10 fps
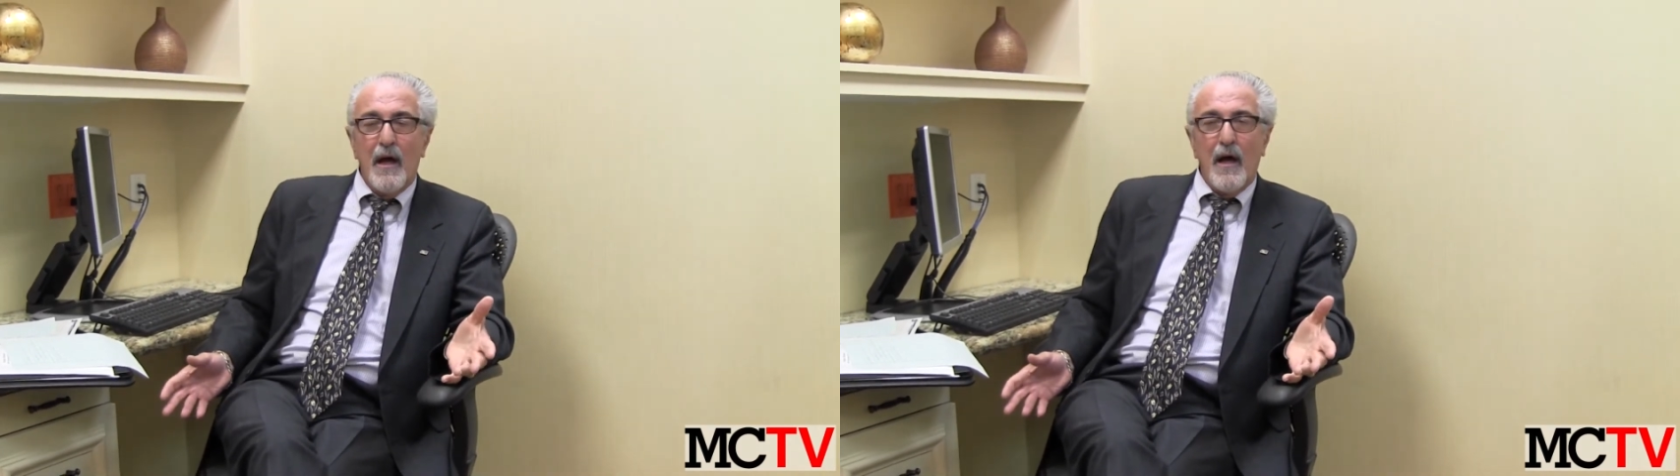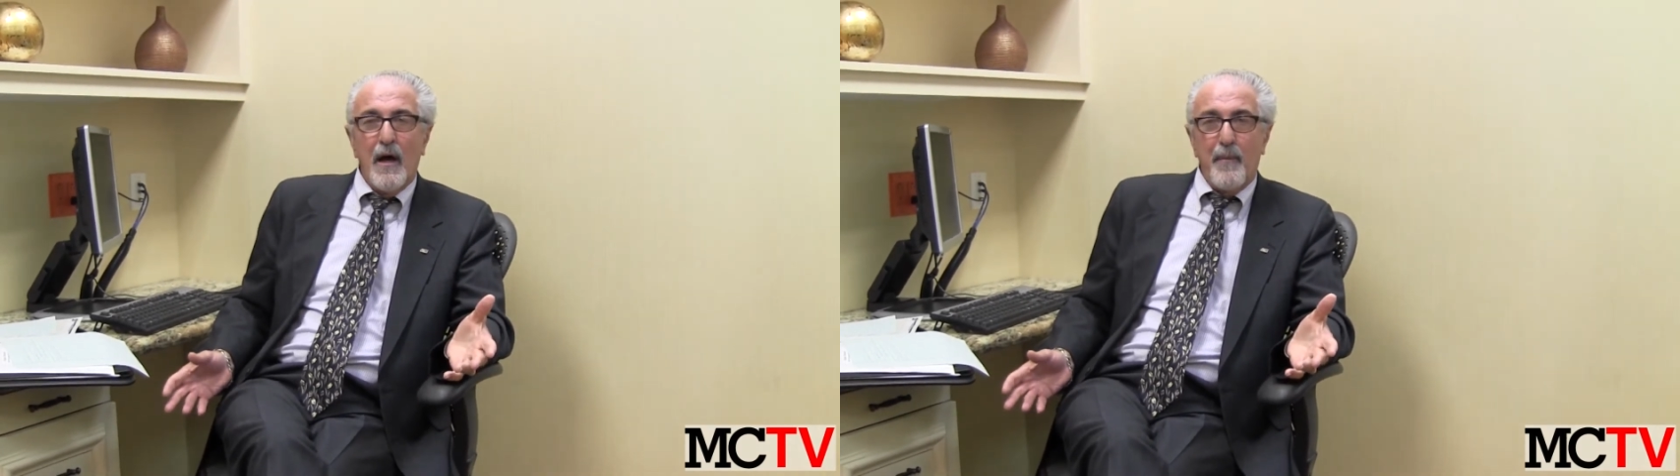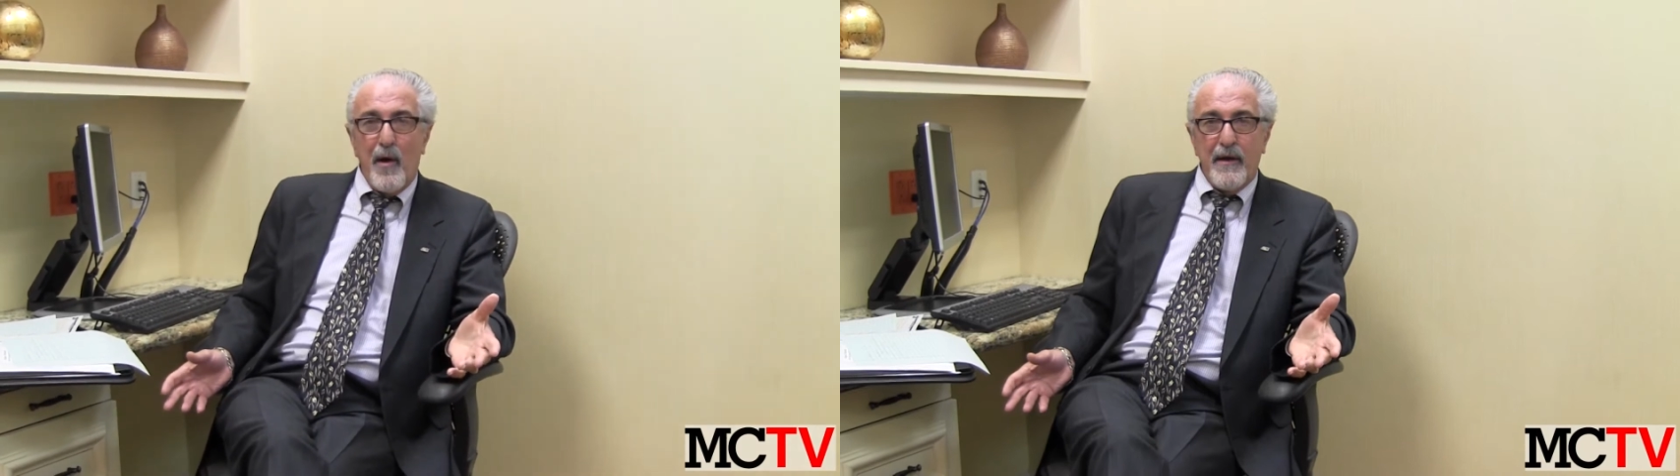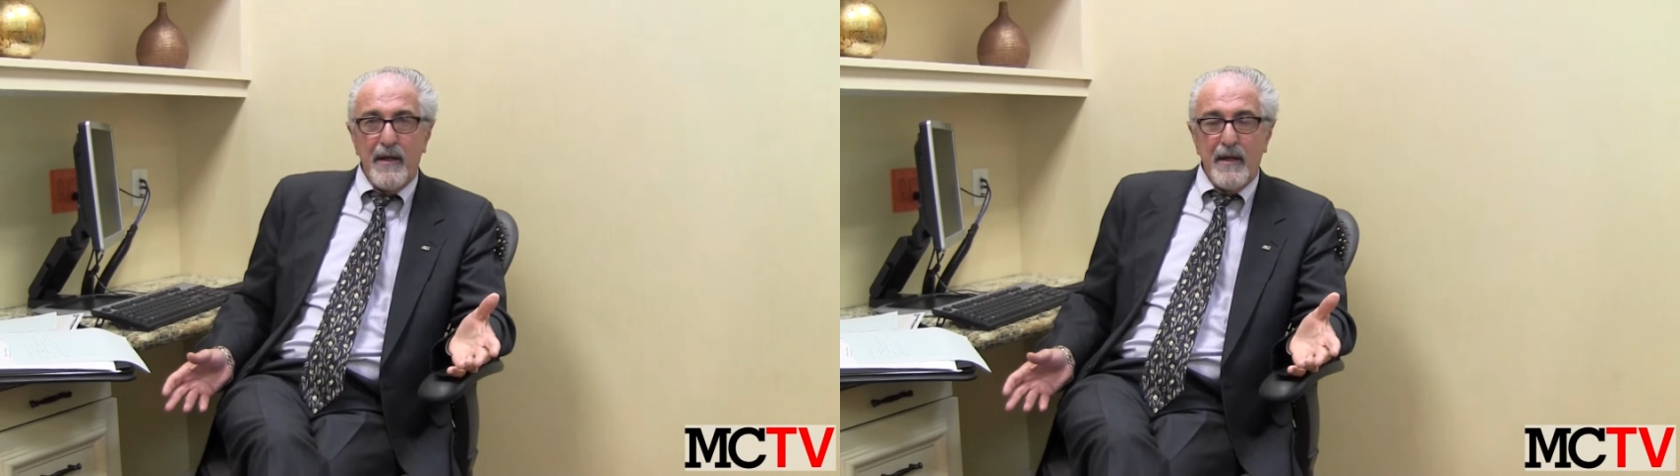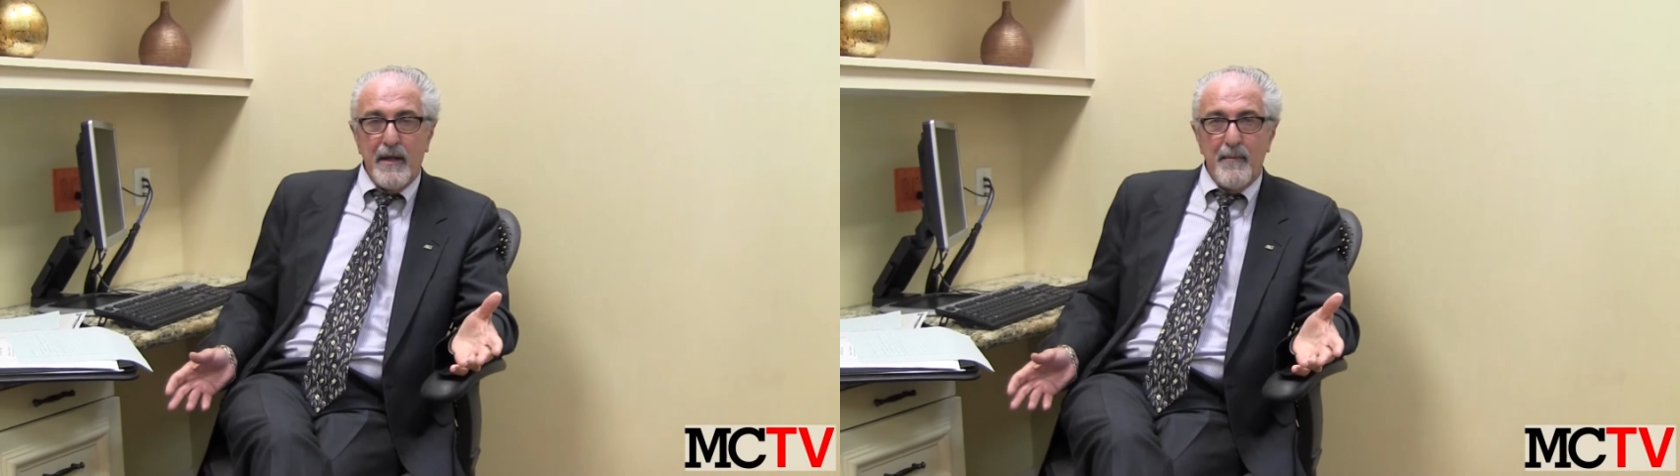uh, upon
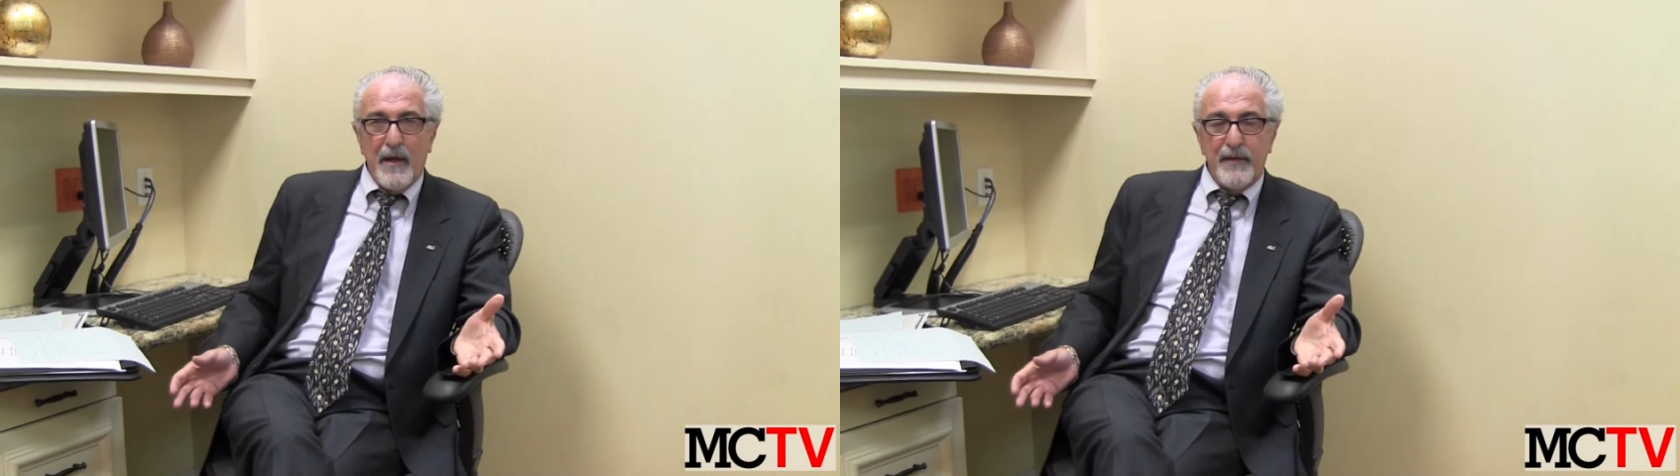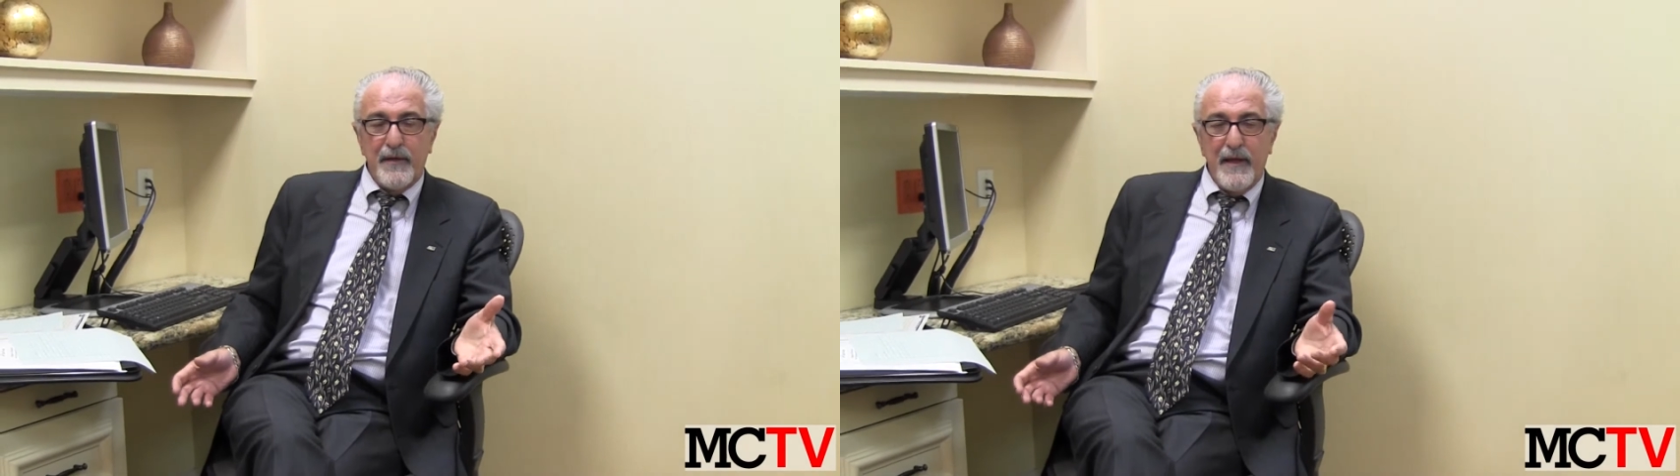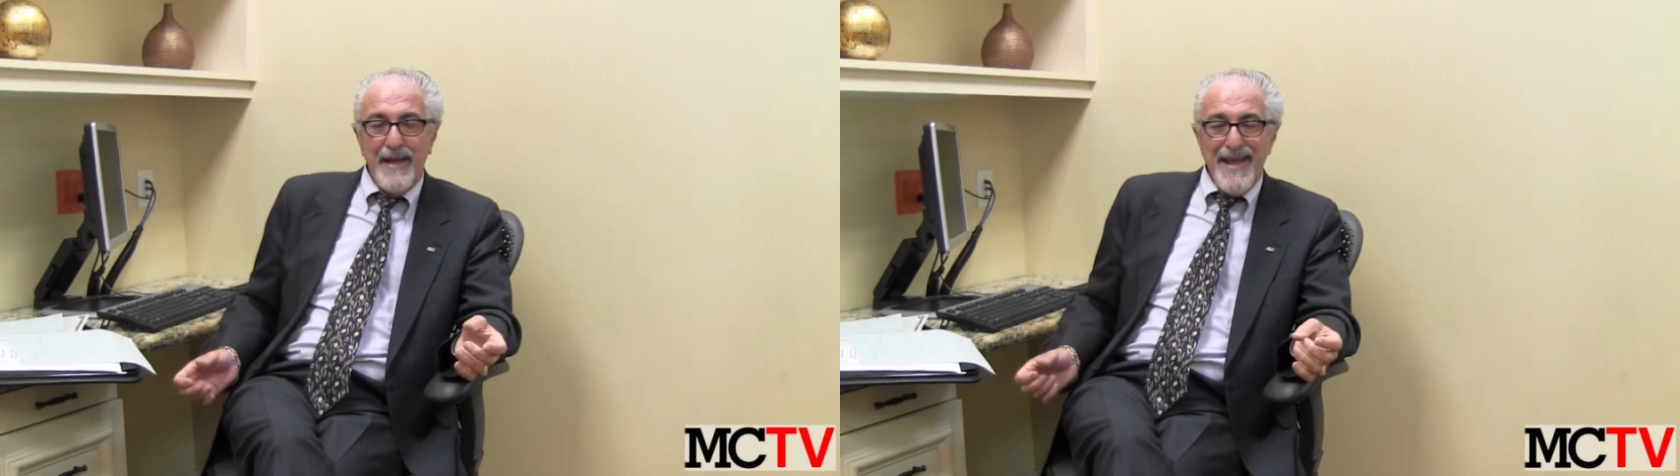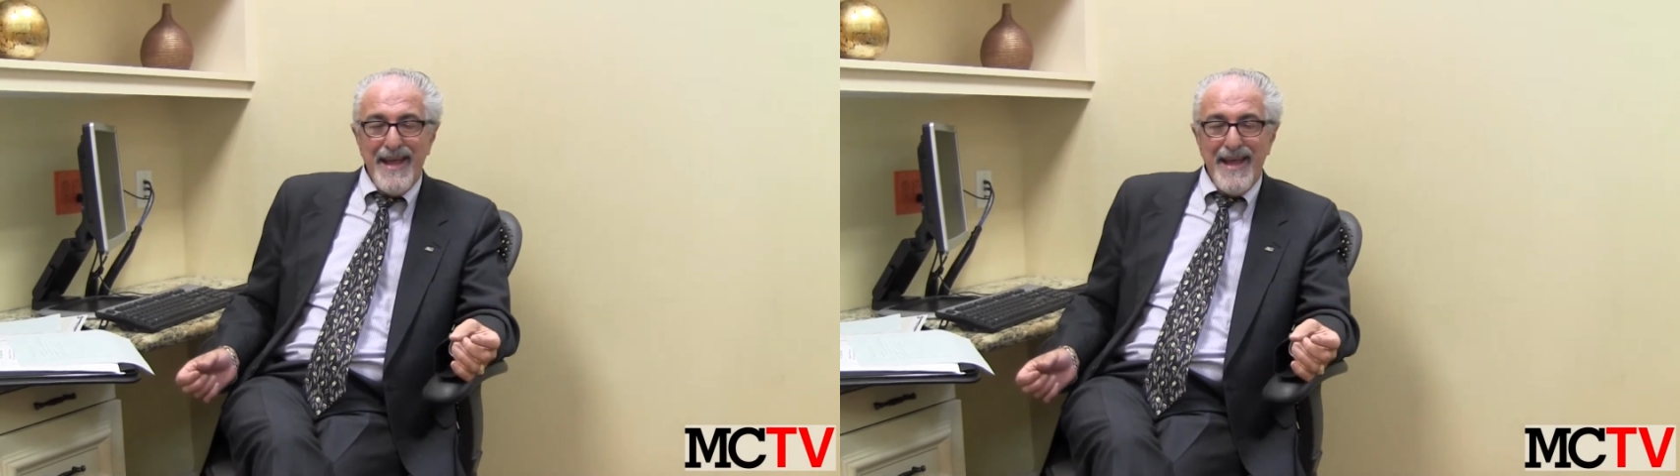heating and melting